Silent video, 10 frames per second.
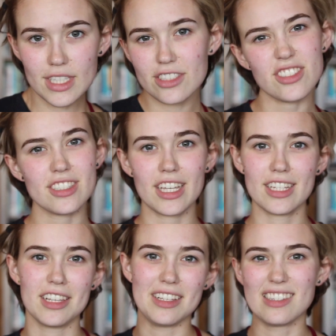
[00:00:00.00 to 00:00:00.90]
It's just like
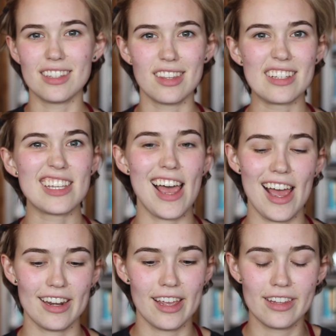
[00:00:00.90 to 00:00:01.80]
an easy thing to
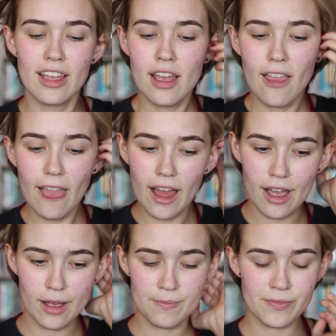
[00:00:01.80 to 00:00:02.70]
add in.
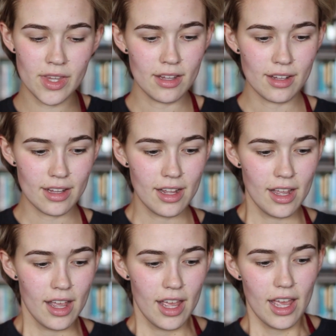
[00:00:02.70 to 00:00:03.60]
And
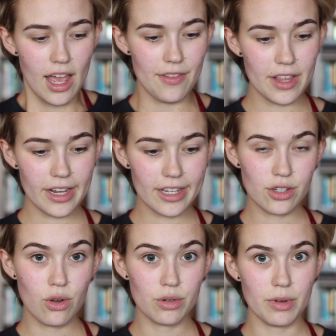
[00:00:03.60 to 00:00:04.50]
then
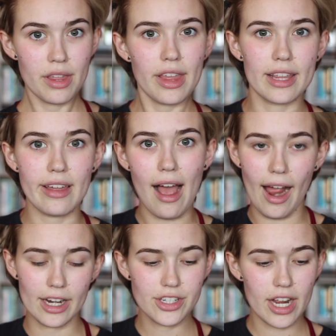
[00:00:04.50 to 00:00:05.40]
I'll go in with like the
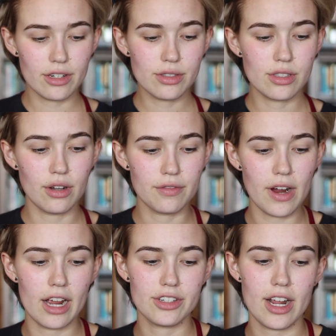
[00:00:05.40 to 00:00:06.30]
eyeshadow. So
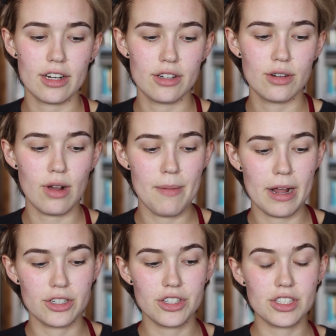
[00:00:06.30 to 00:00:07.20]
for eyeshadow, I'm
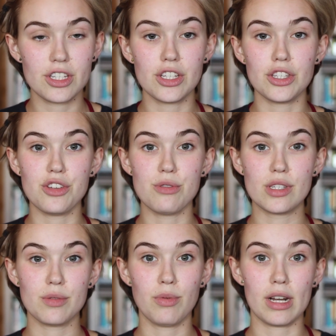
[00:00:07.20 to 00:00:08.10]
actually just going to
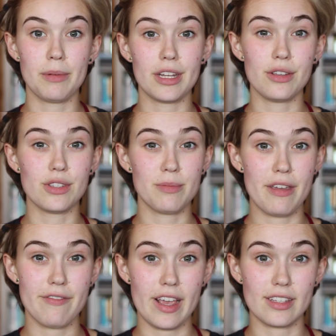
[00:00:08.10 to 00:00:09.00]
use what I'm going to use on my
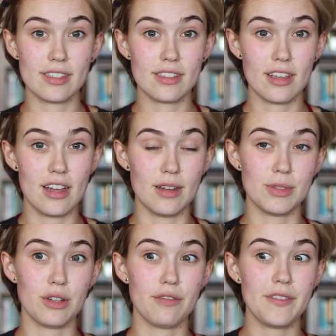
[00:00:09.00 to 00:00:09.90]
face.
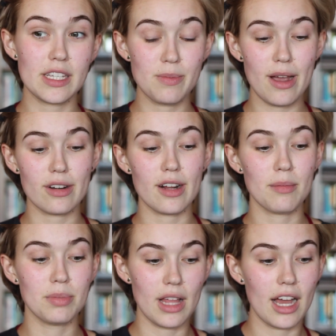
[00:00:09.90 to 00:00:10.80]
So face
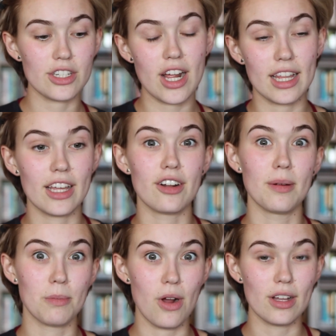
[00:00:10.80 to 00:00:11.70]
powder, blush,
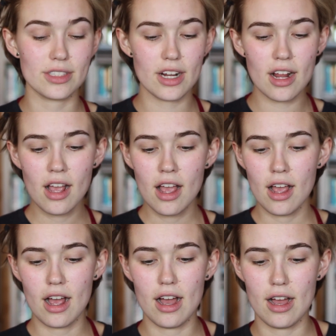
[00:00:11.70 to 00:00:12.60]
highlighter, and bronzer.
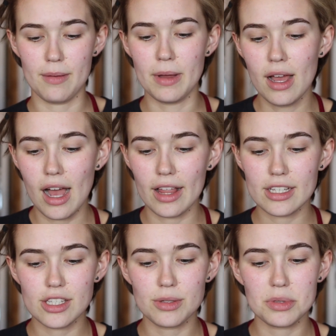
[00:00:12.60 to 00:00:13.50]
I
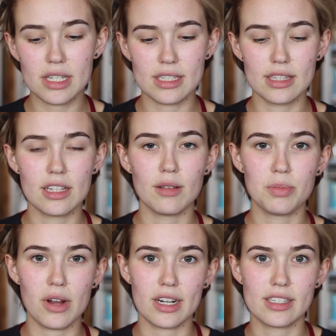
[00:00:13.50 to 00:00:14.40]
like to use as little
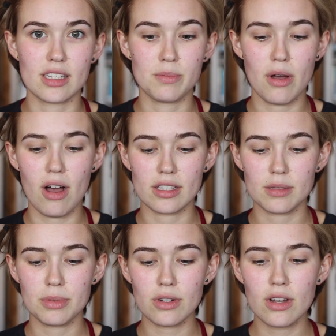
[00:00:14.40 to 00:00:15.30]
products as
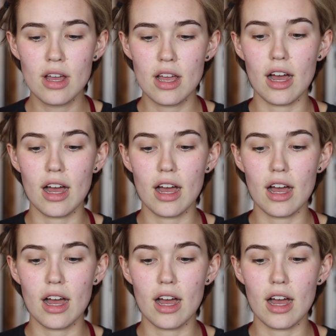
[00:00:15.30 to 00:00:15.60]
possible.